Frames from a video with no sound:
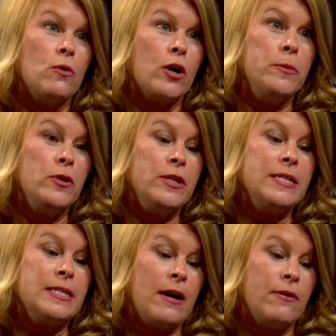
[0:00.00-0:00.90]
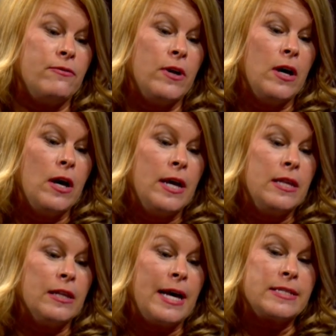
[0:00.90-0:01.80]
Communities have, in
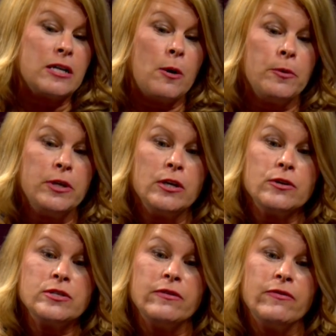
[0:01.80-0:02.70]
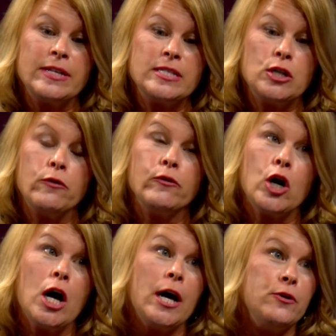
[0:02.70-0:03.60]
the last couple years, invested over
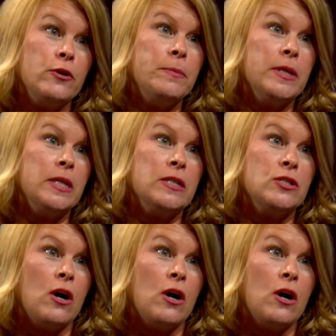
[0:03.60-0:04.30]
$100 million